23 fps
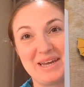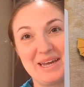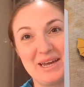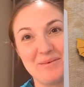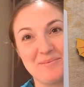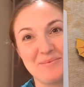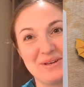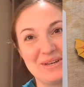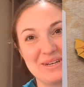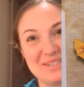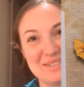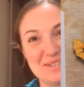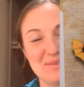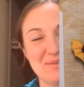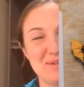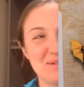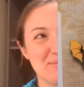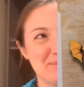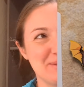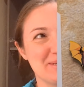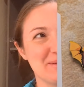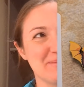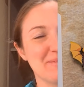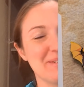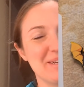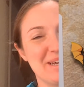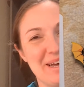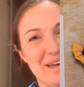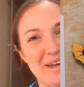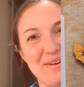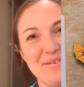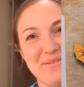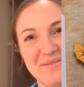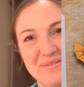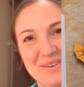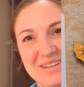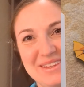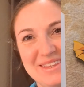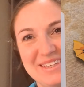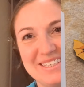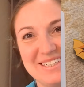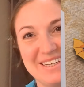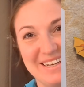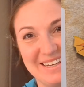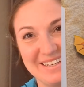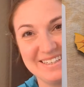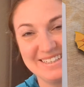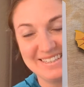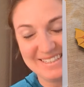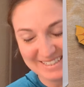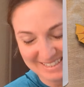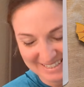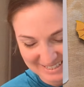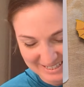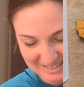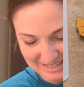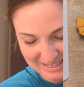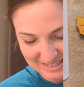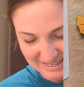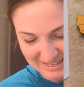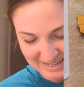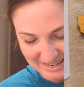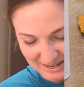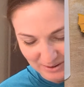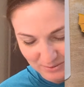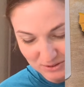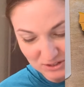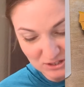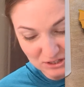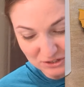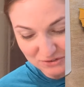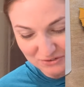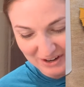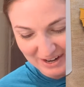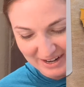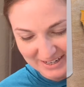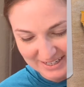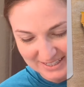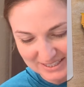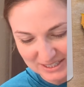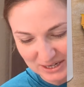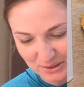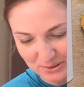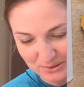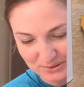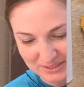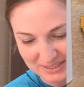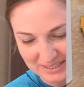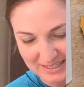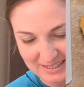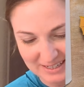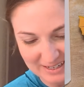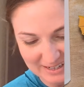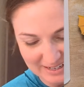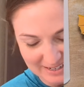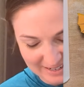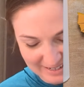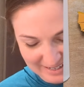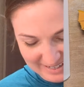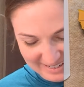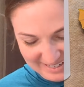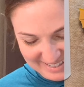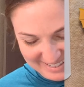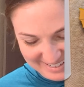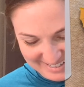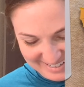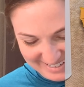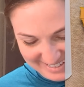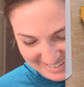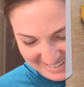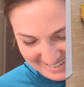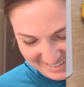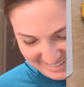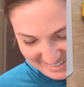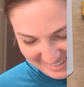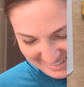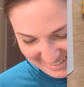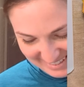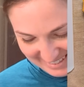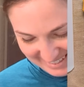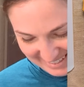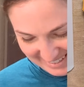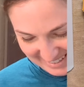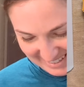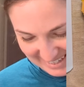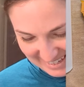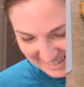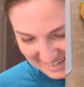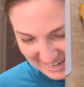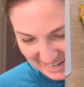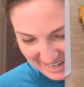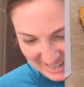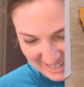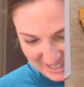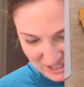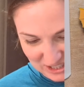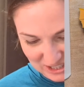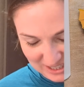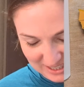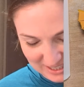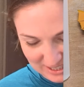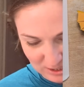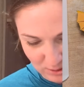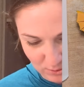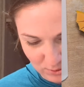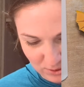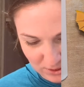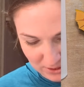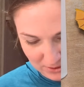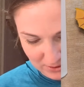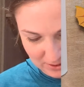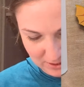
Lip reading: camping, so we spent some time in the tent, which is fine, it's cozy, and I got a chance to work on